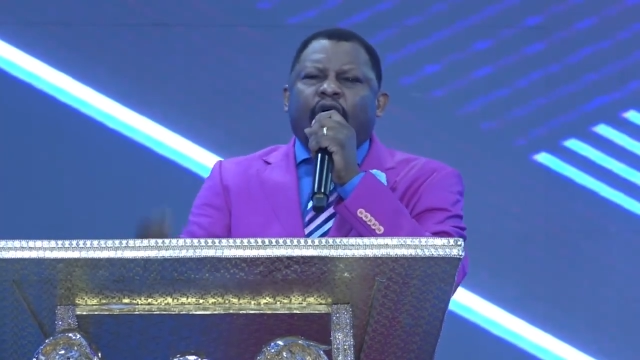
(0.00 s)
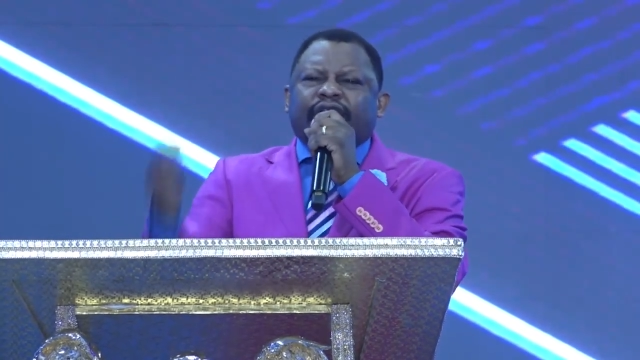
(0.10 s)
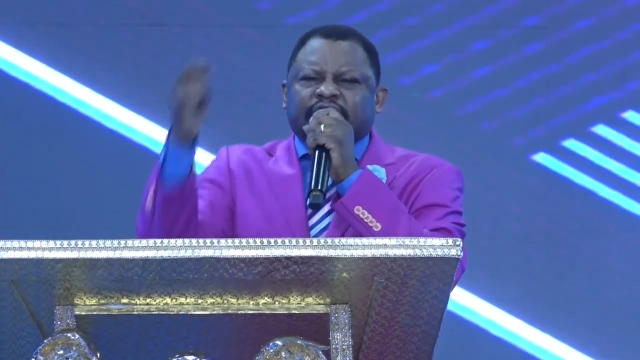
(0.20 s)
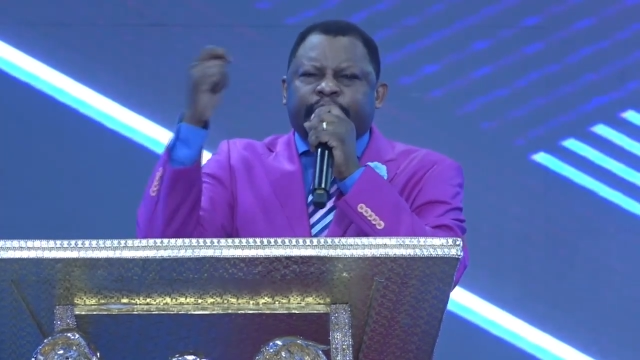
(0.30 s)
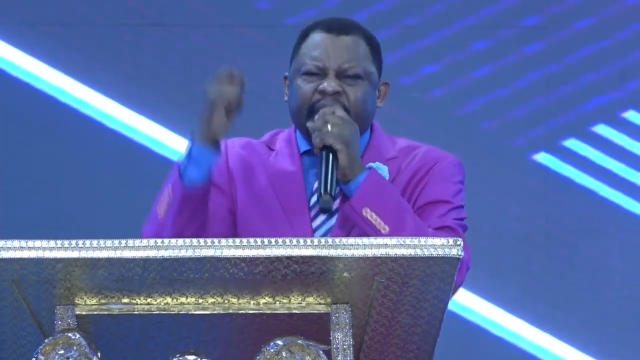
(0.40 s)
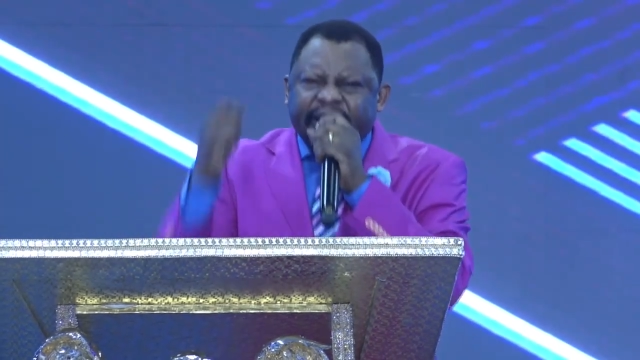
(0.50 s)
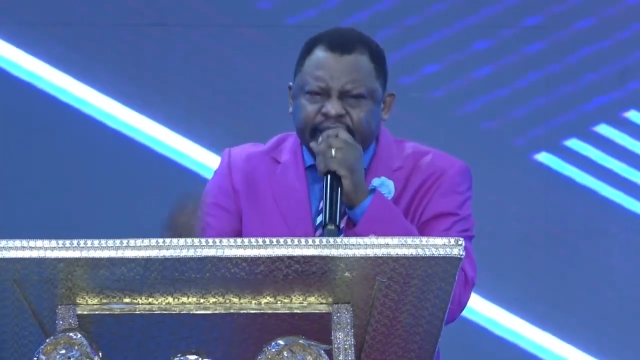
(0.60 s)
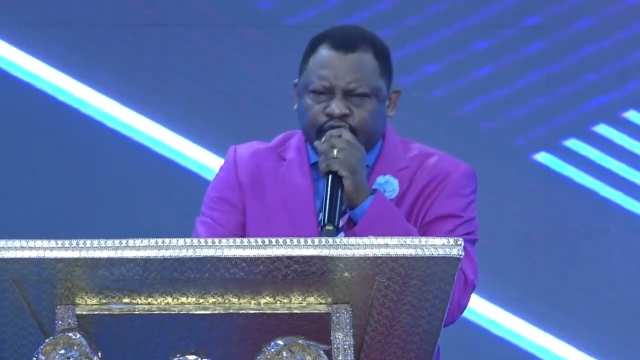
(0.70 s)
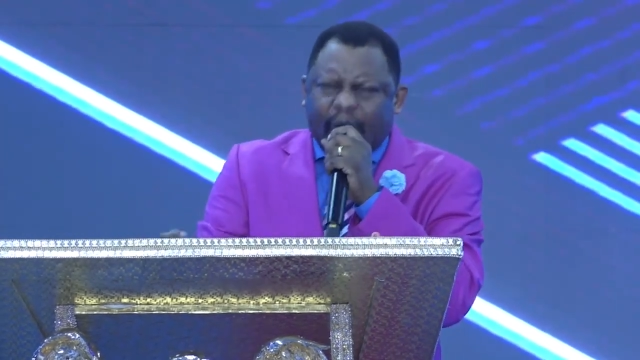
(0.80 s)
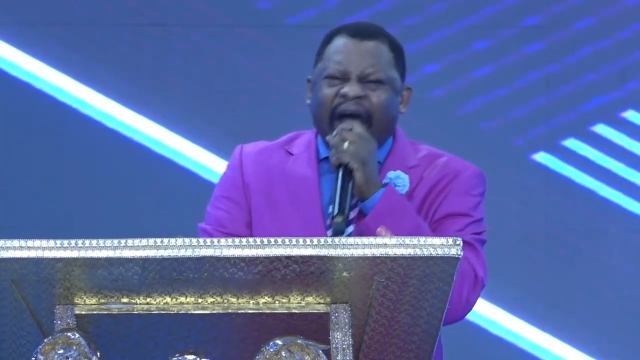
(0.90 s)
of
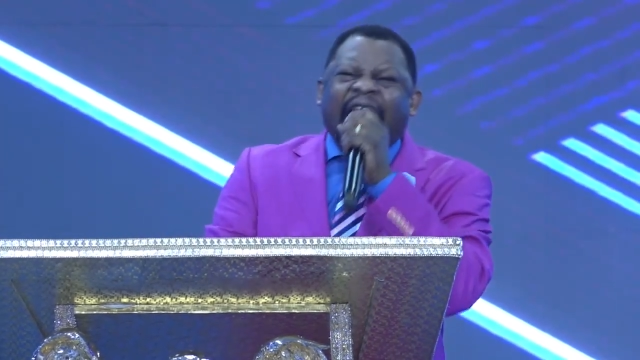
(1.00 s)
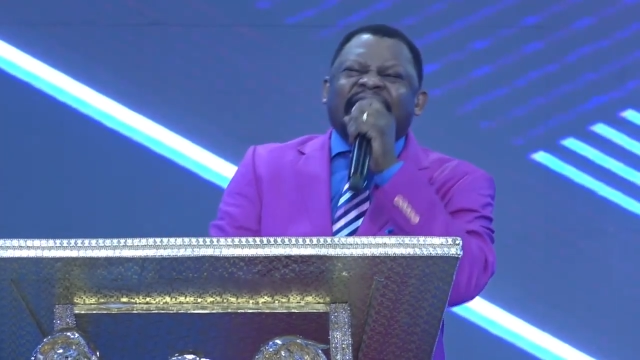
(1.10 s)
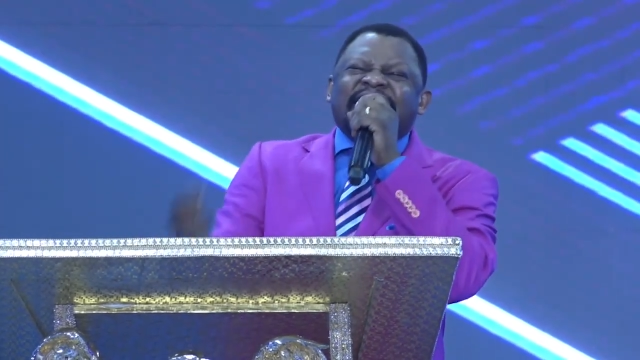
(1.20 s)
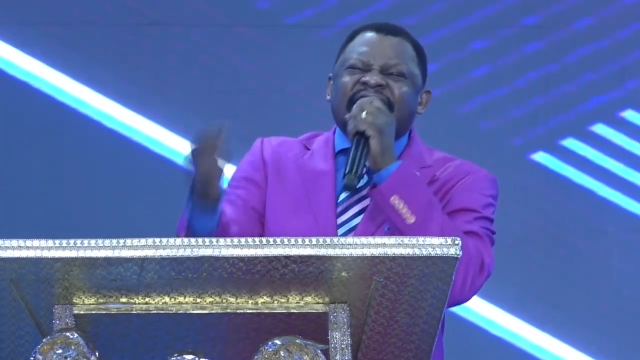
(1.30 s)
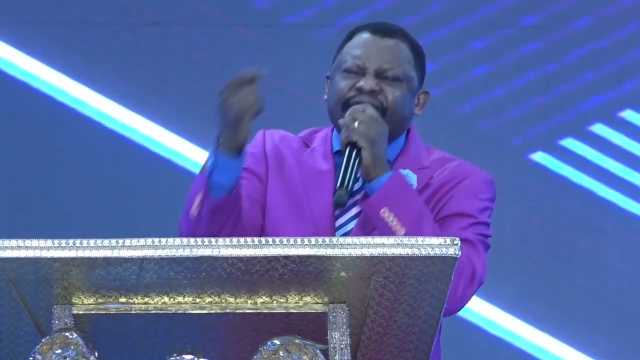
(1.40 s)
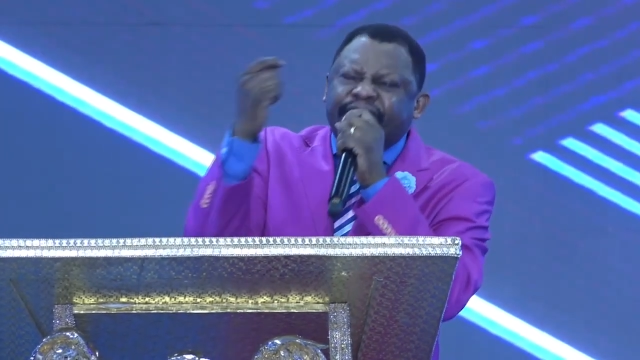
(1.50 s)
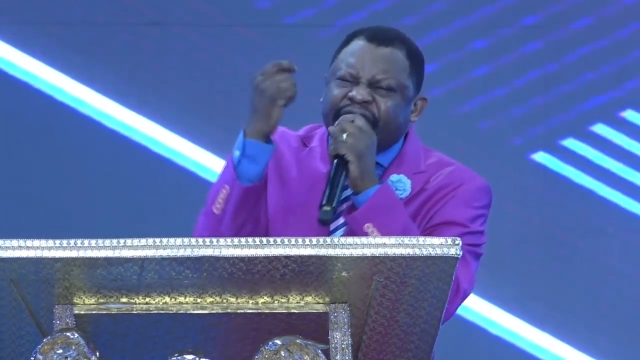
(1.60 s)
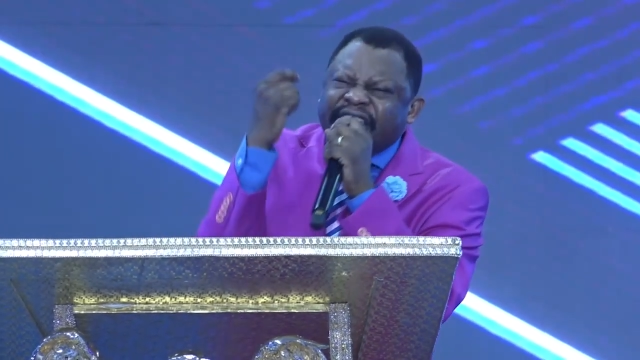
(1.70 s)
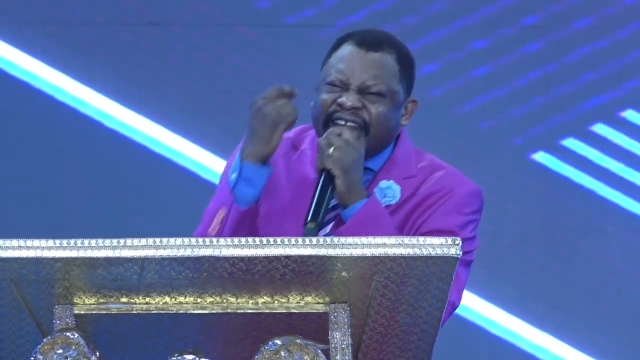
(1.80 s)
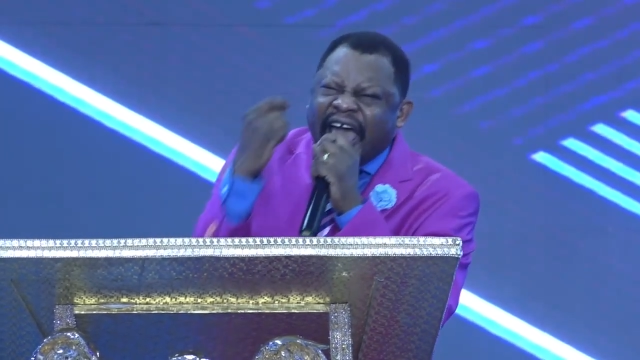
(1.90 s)
spiritual and
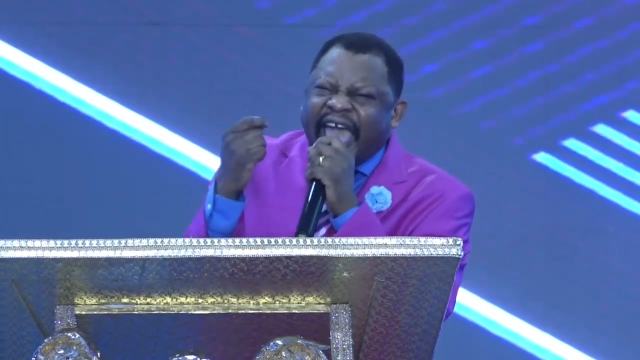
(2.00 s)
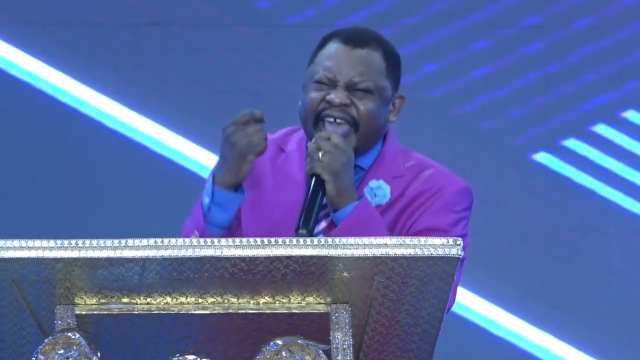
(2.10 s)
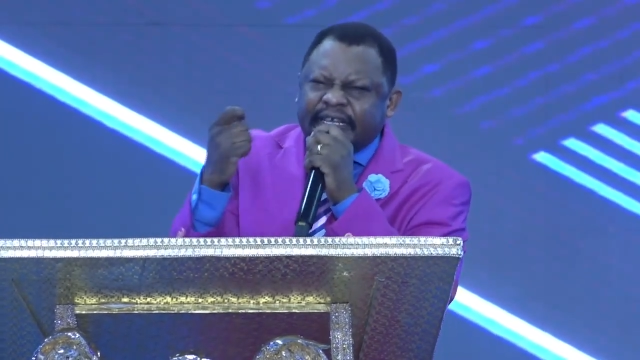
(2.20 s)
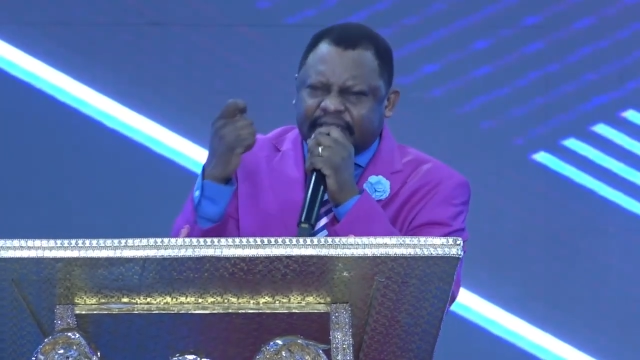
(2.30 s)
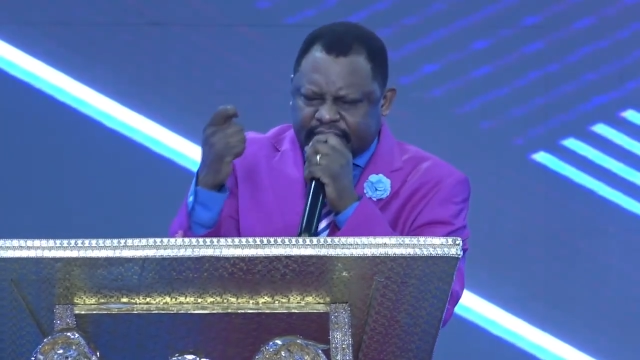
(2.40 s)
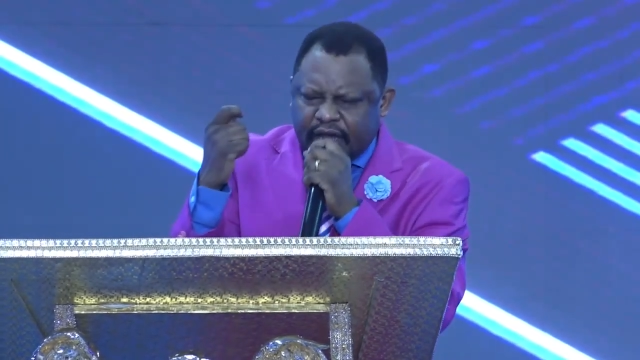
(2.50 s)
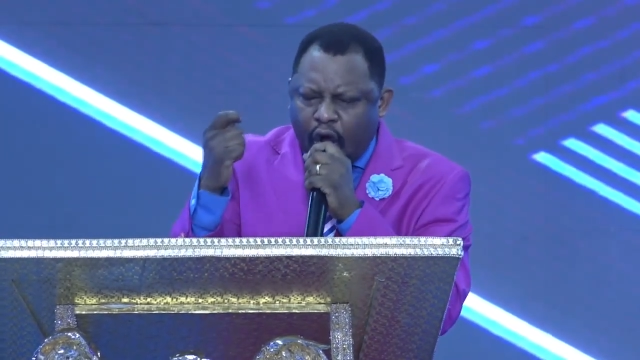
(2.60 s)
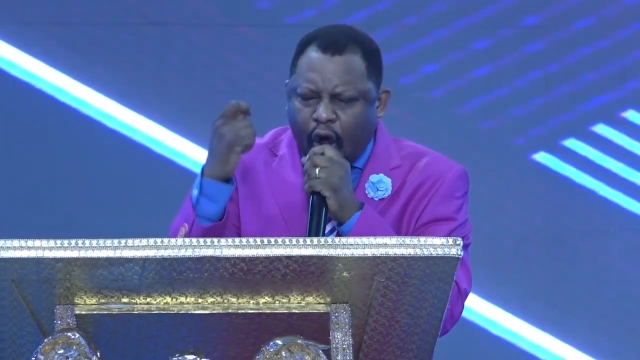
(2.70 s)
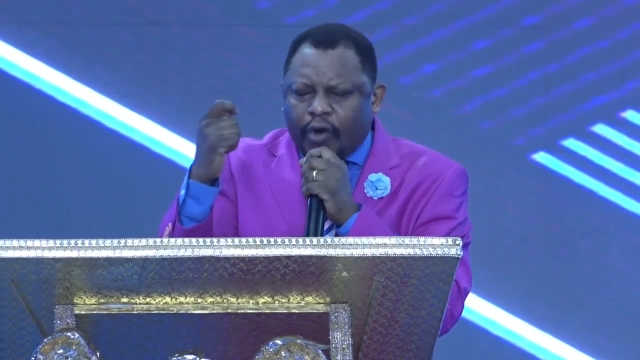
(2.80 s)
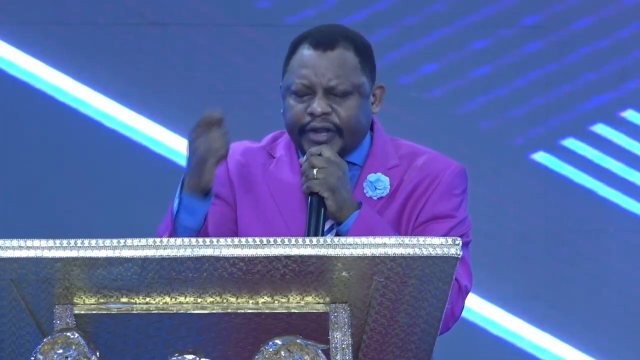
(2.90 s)
infinite
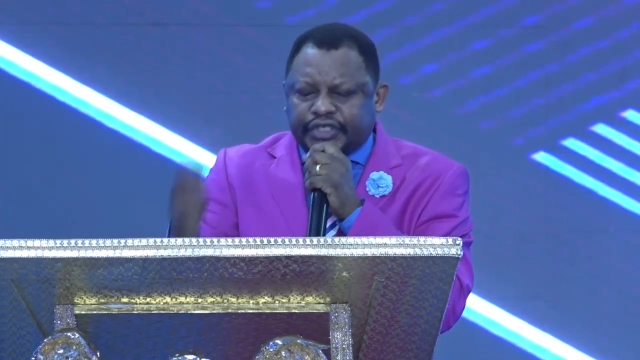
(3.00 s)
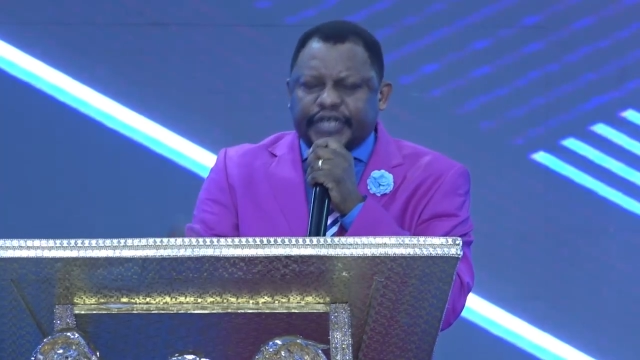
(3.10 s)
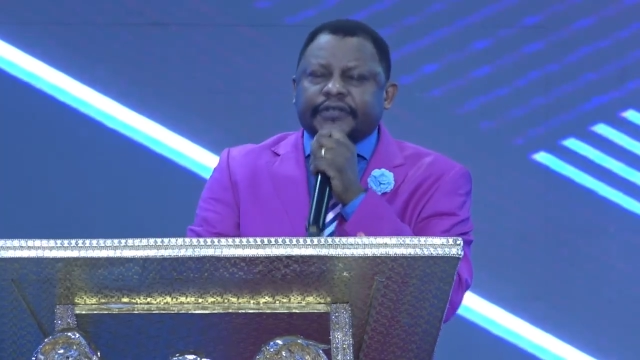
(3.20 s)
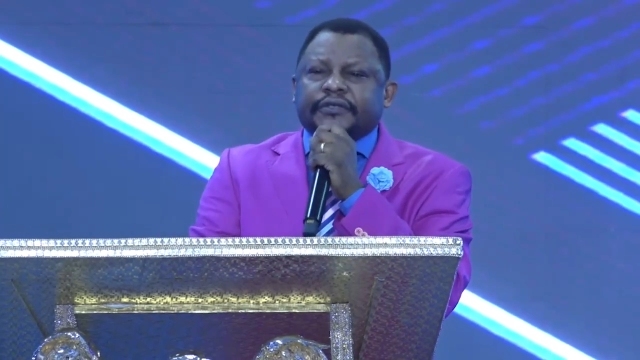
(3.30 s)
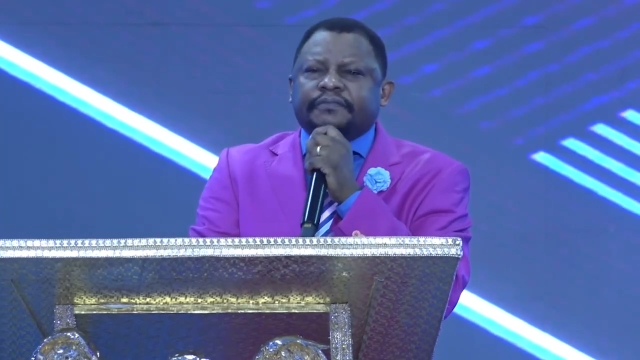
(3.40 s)
origin.